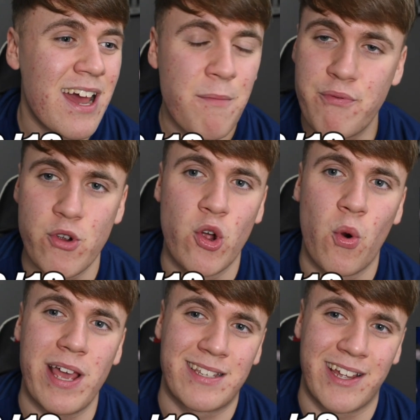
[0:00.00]

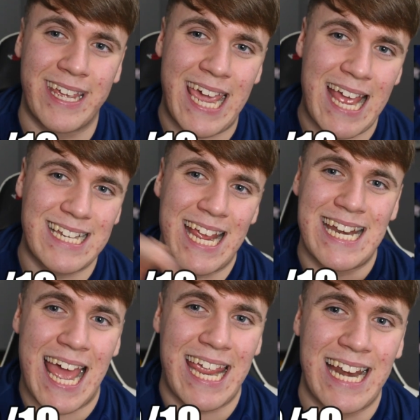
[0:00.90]
Bruno is going to get a
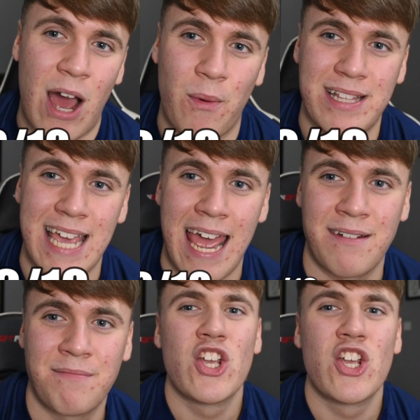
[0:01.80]
9 out of 10.